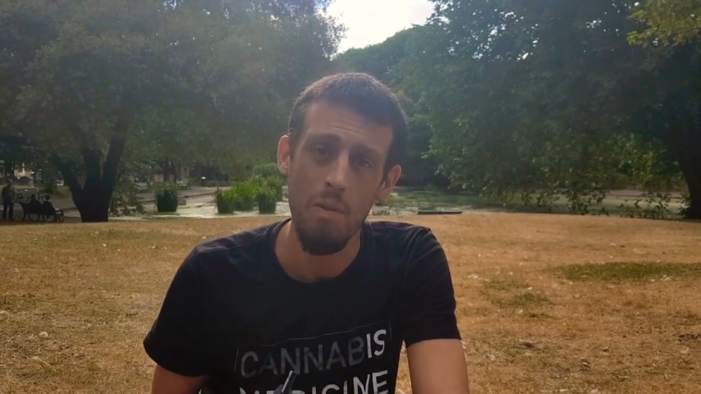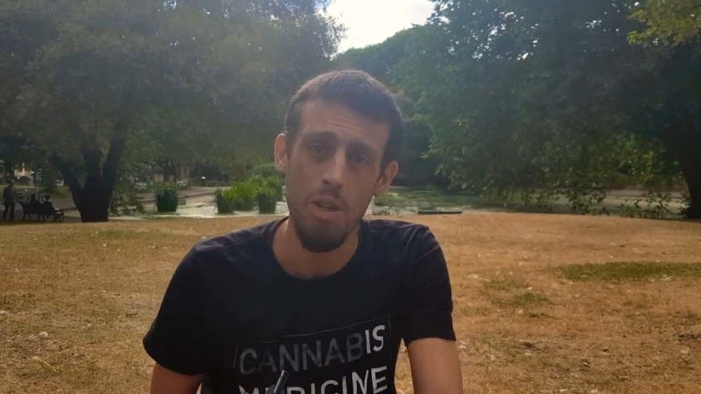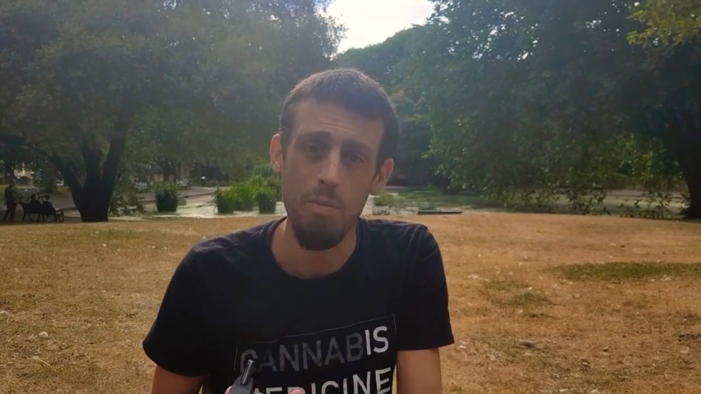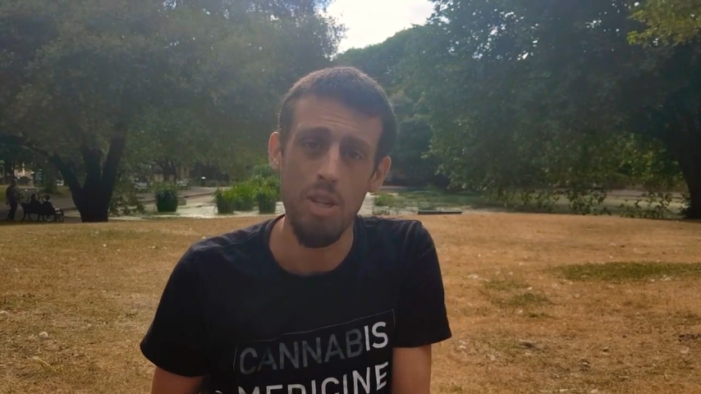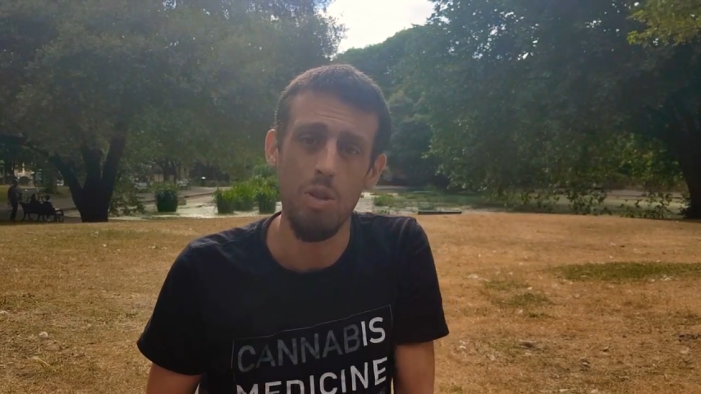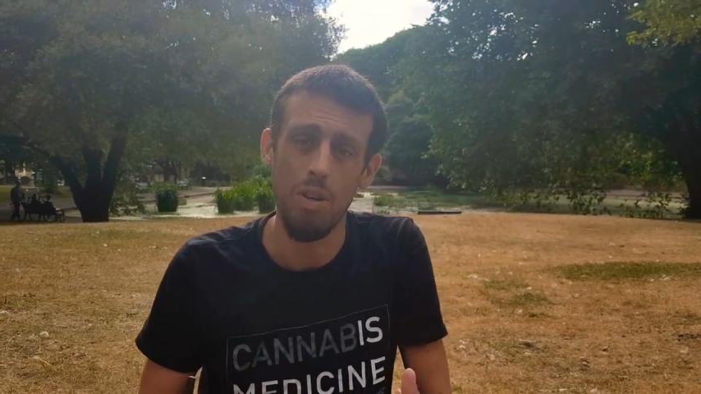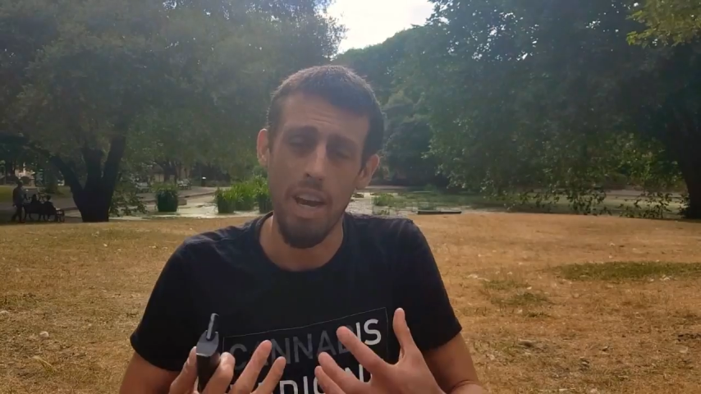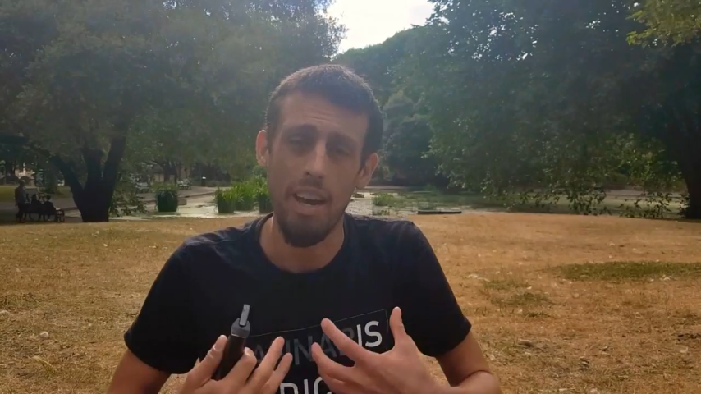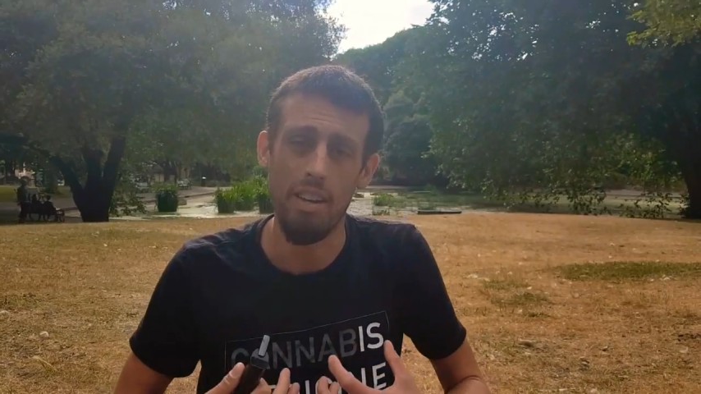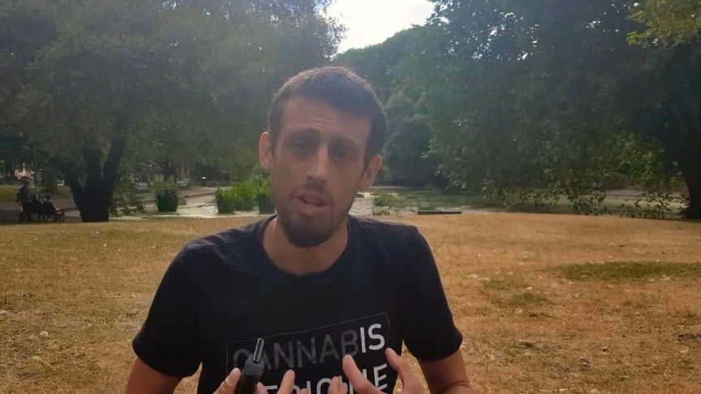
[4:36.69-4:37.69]
which means you
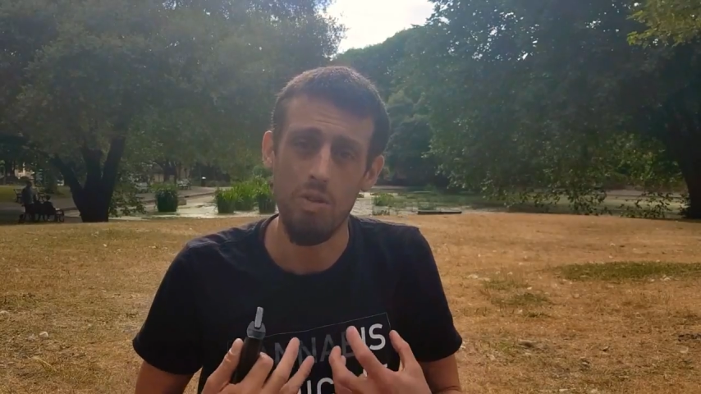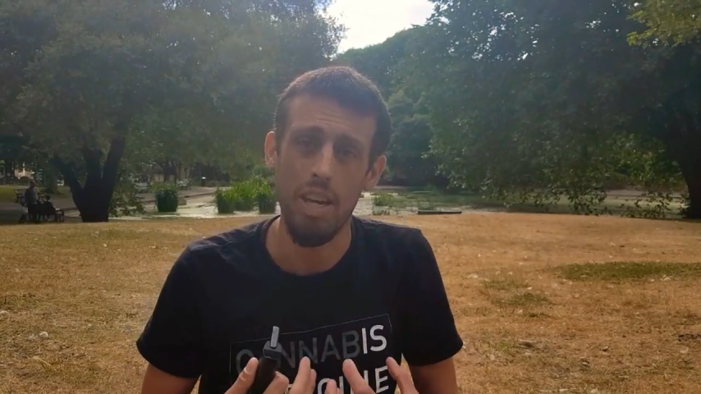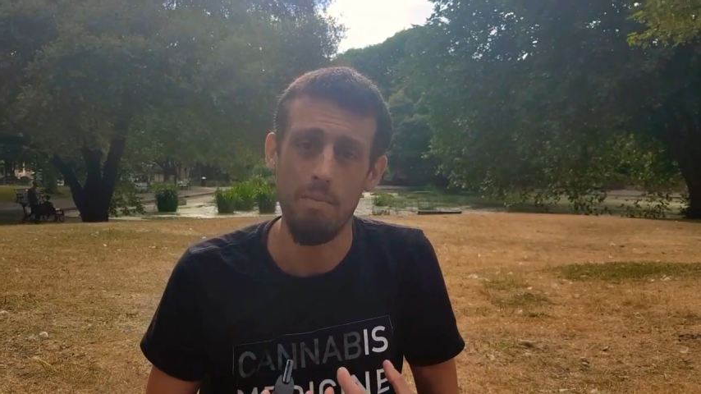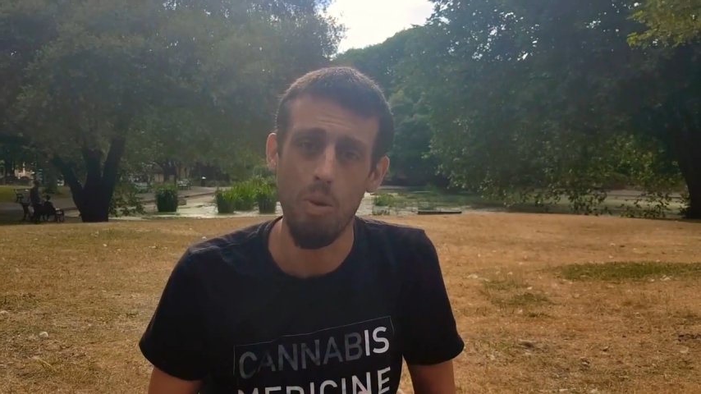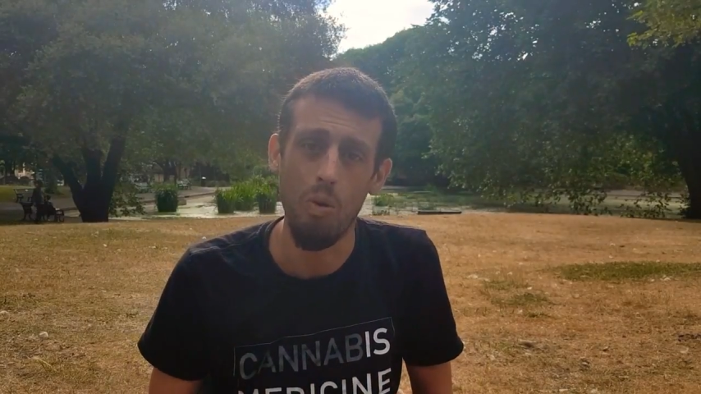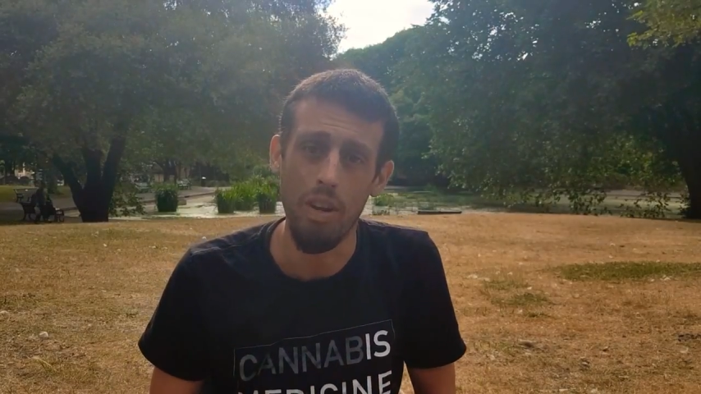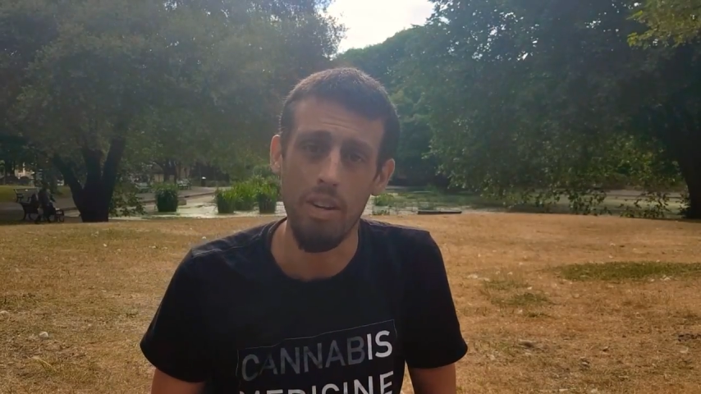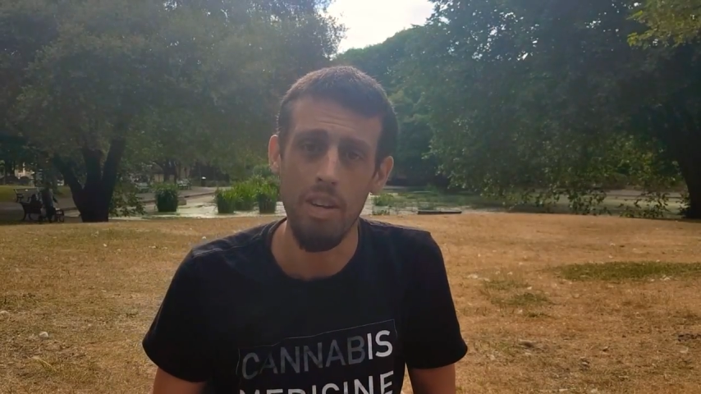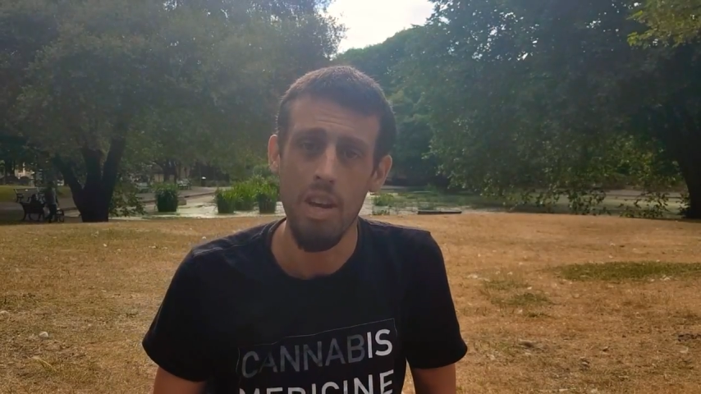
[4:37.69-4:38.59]
inhale and you take more in